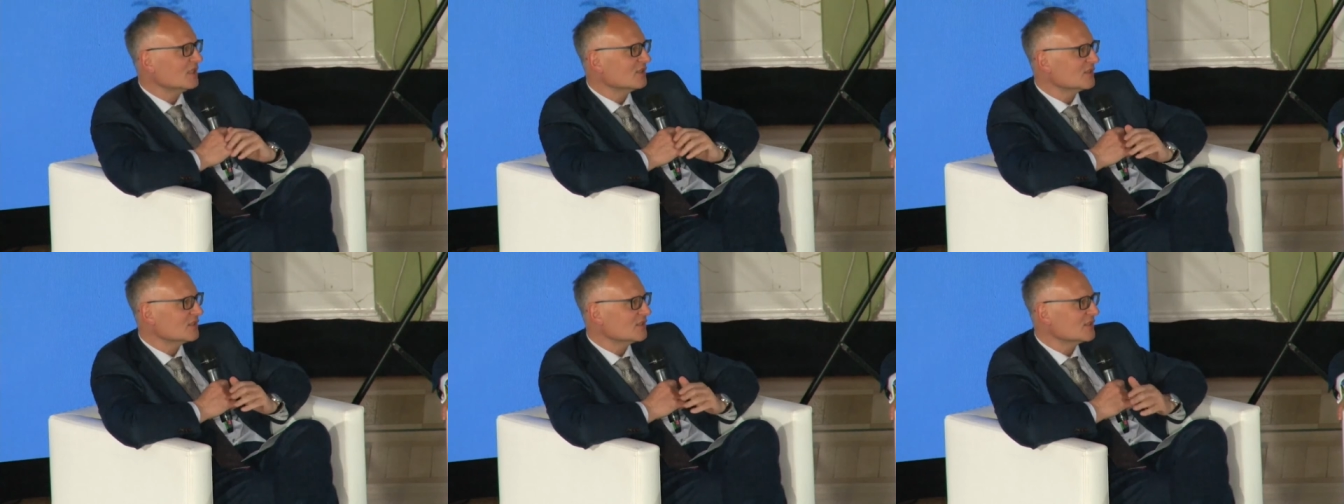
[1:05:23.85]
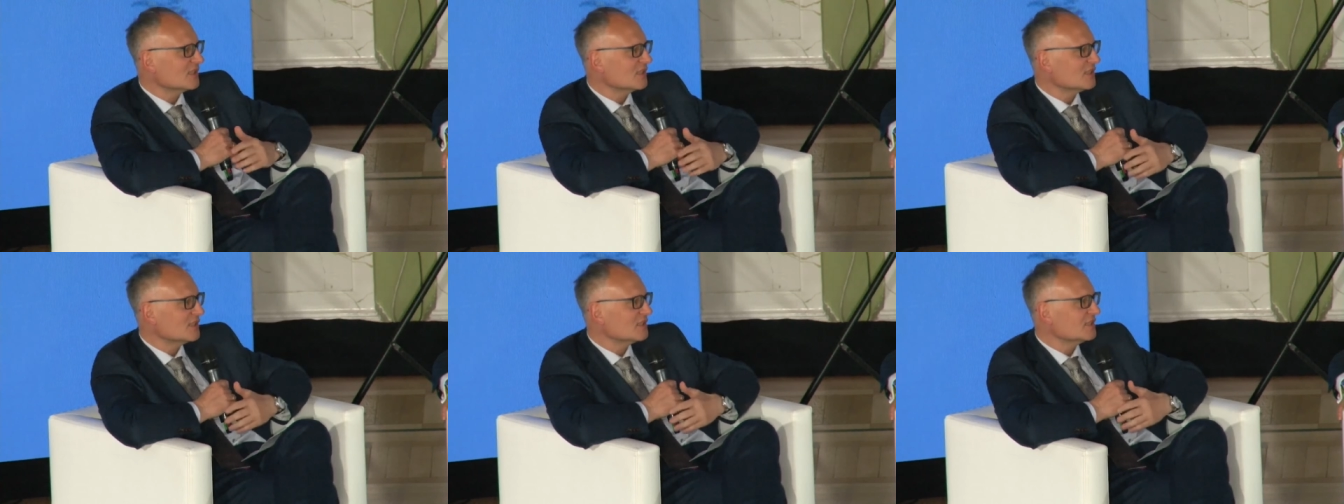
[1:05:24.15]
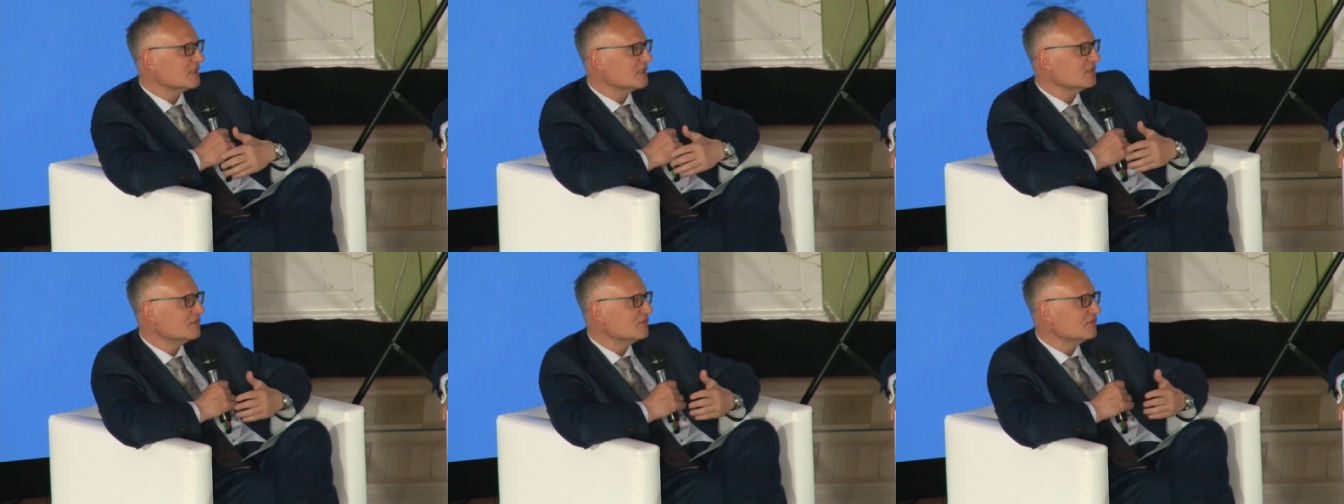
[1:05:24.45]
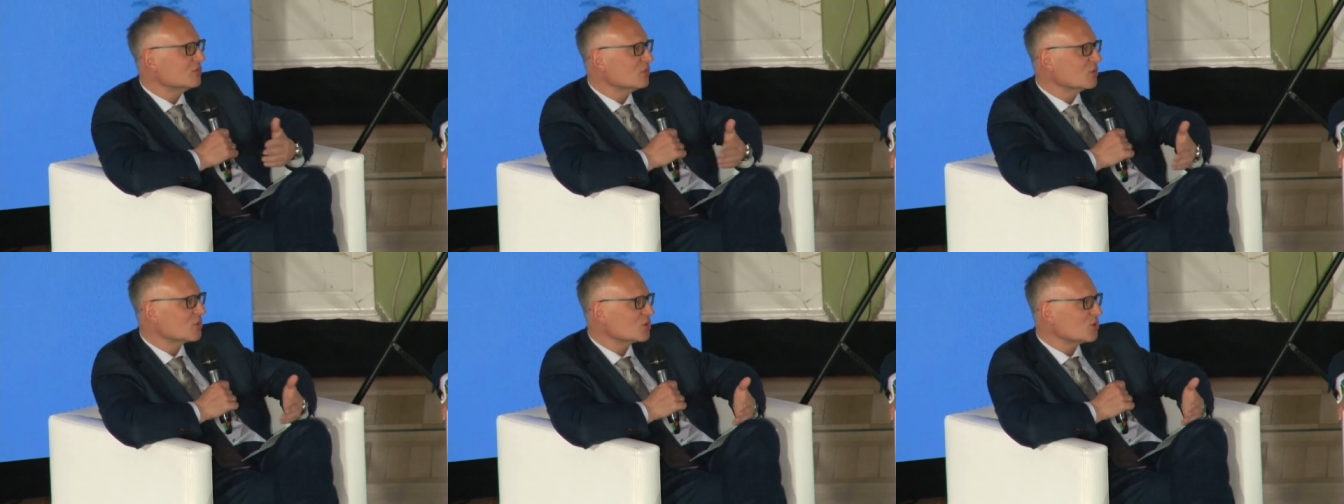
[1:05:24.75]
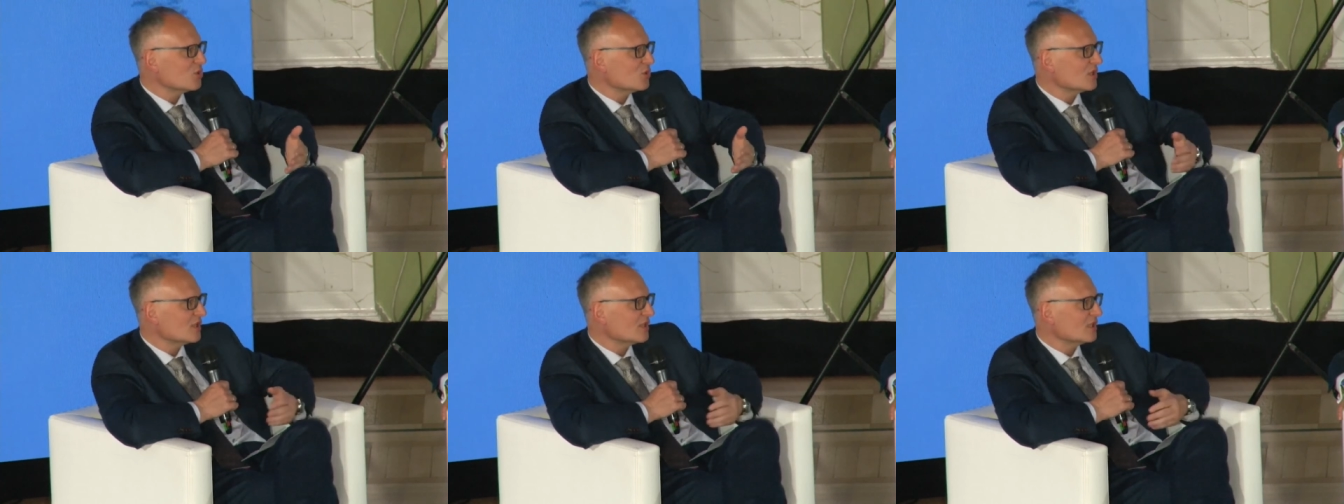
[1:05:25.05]
problem is that the
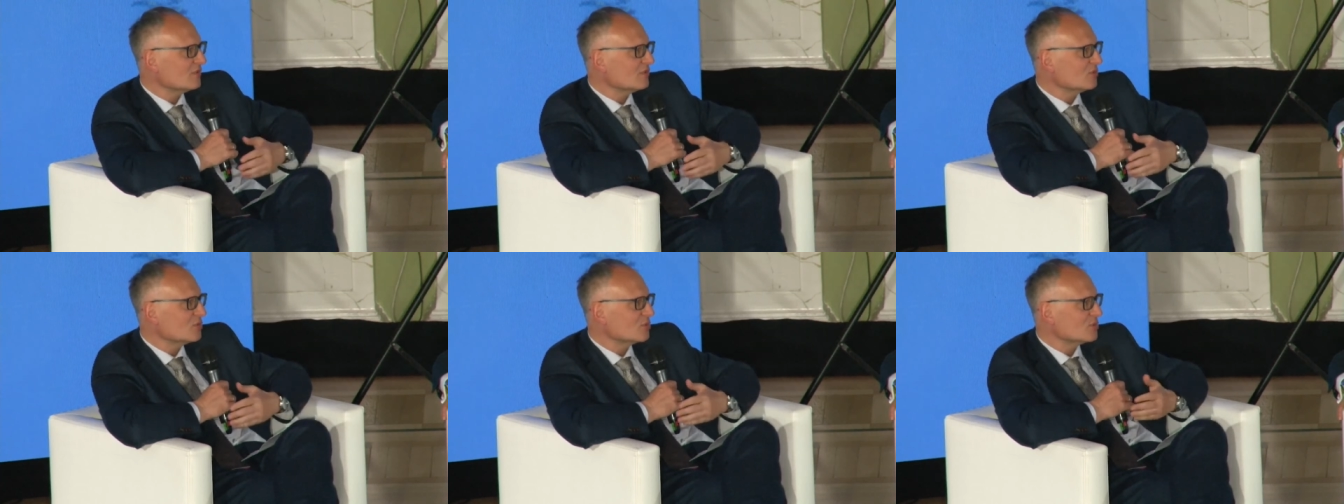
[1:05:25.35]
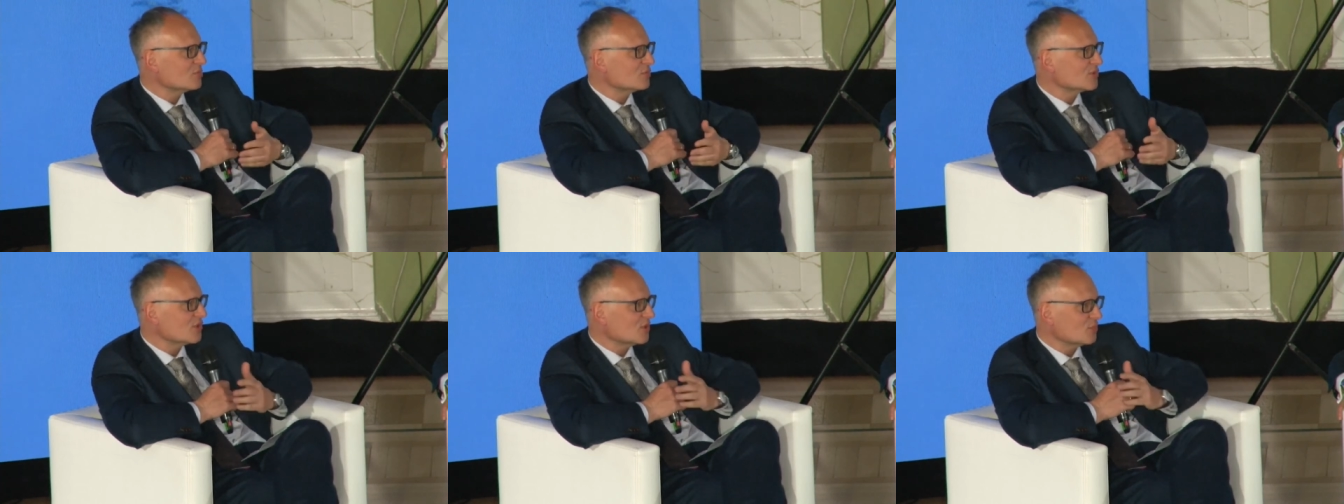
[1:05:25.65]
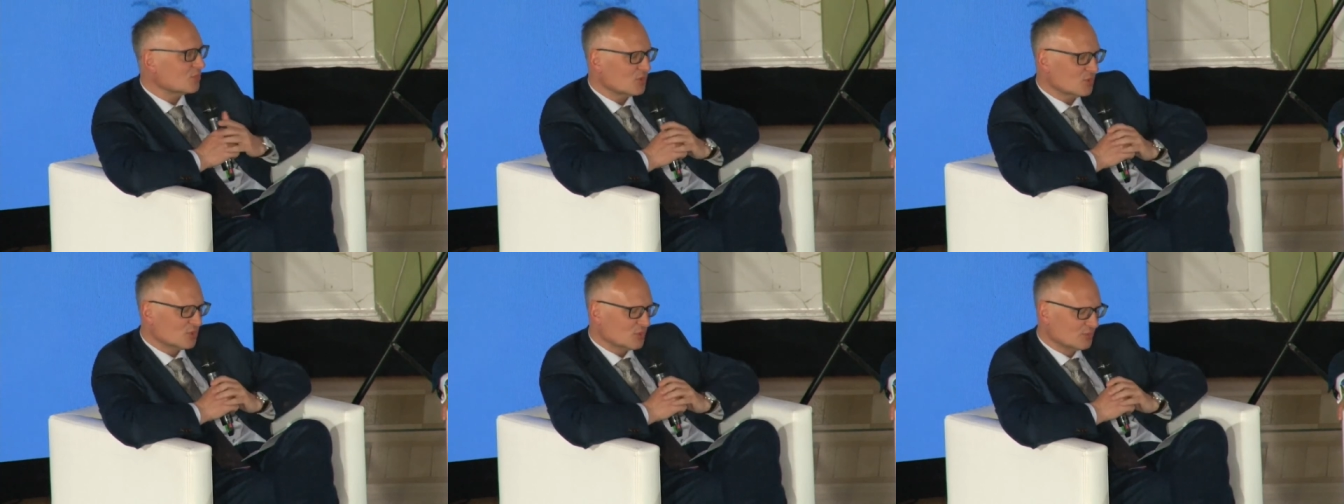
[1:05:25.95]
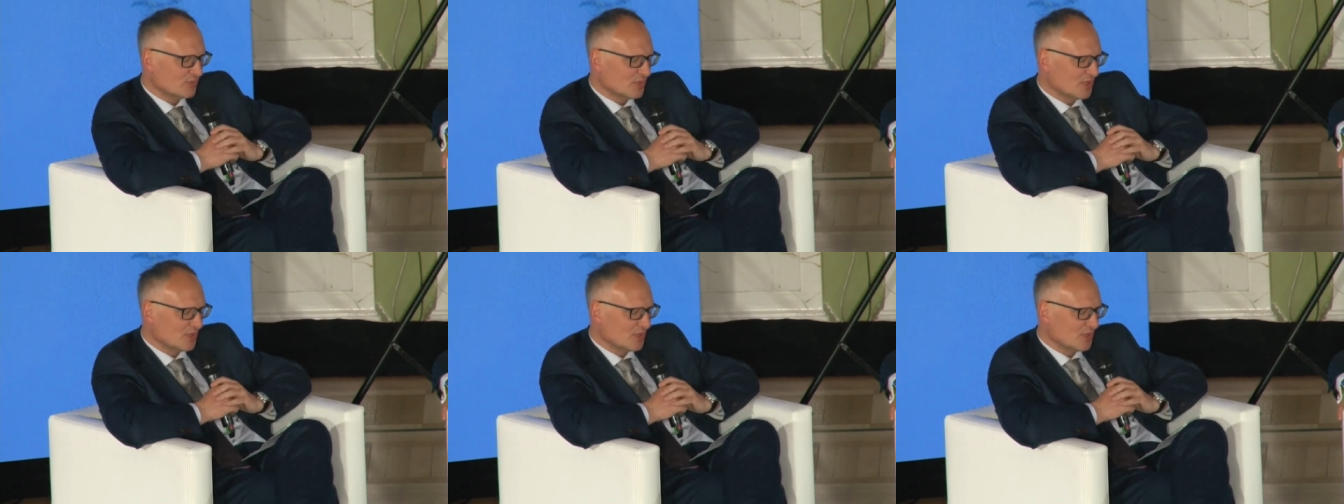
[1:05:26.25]
category of contradictional